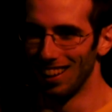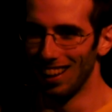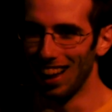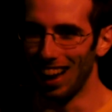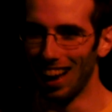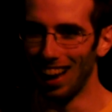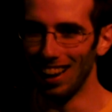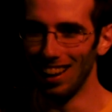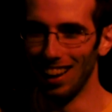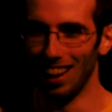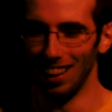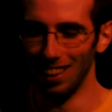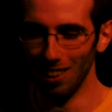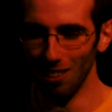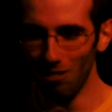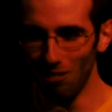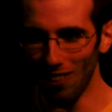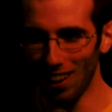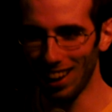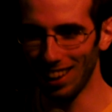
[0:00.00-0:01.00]
and
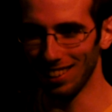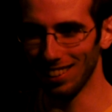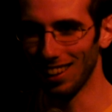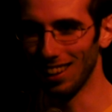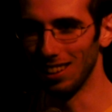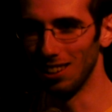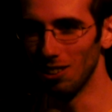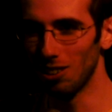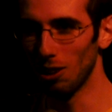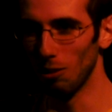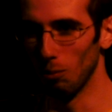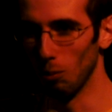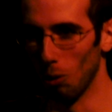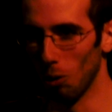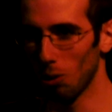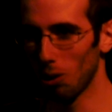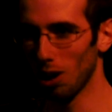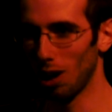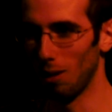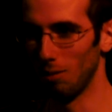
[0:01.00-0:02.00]
the fact that you could
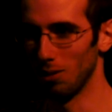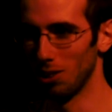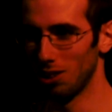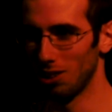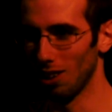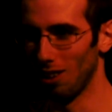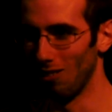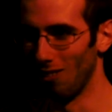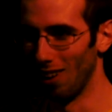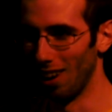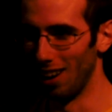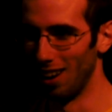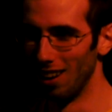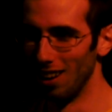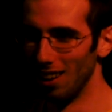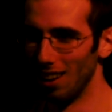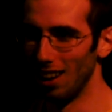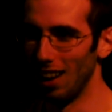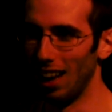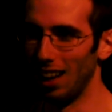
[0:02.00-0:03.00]
walk up to
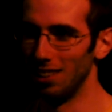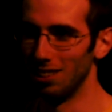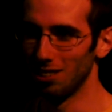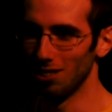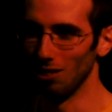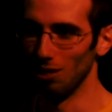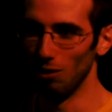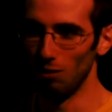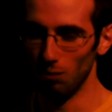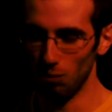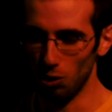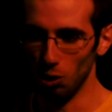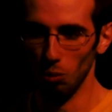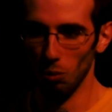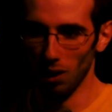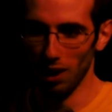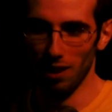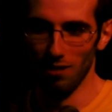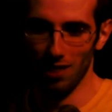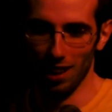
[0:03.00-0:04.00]
someone and sort of do
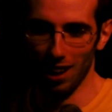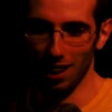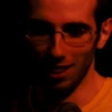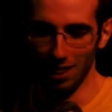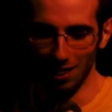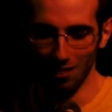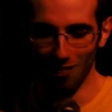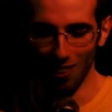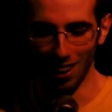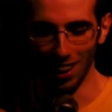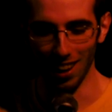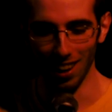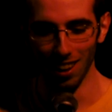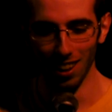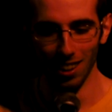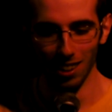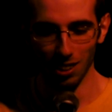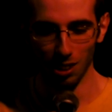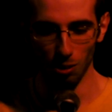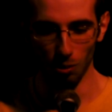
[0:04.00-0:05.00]
whatever the hell they
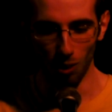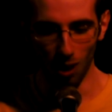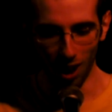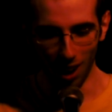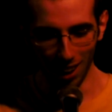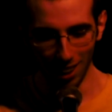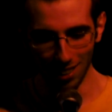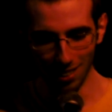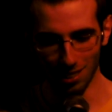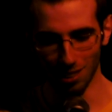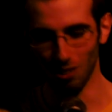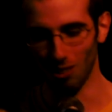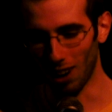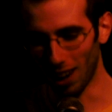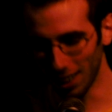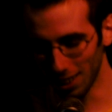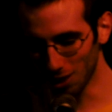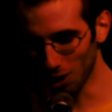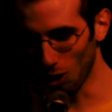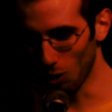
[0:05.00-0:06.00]
wanted. So what I do,
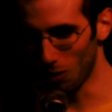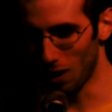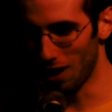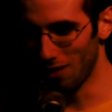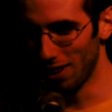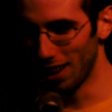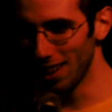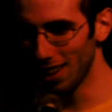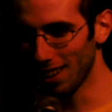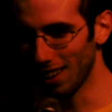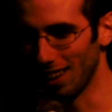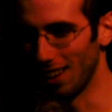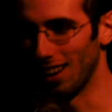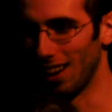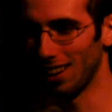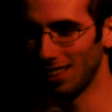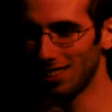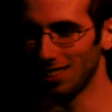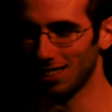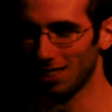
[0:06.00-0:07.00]
I go around naked,
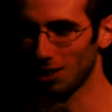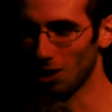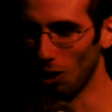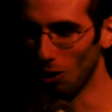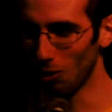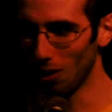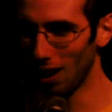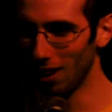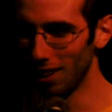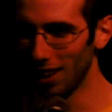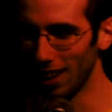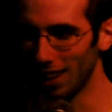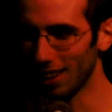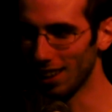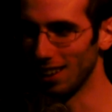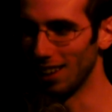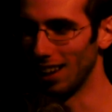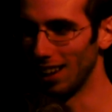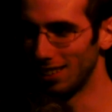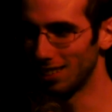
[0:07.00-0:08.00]
I just go around
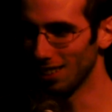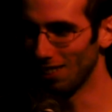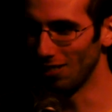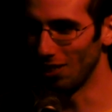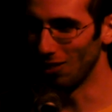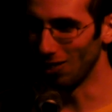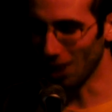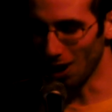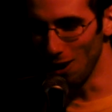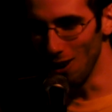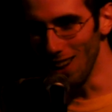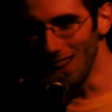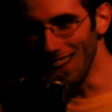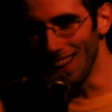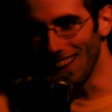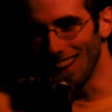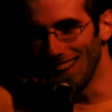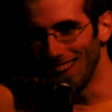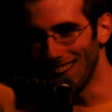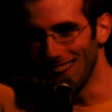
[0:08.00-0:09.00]
naked, and some people go,
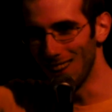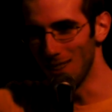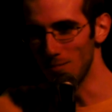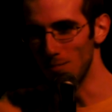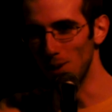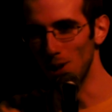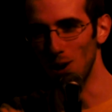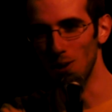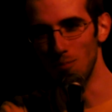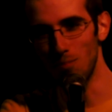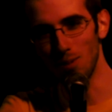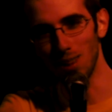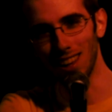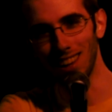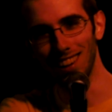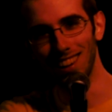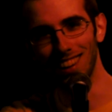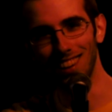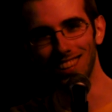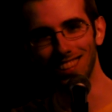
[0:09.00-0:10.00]
blue
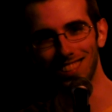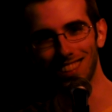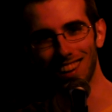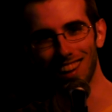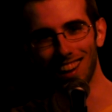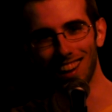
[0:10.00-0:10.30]
penis,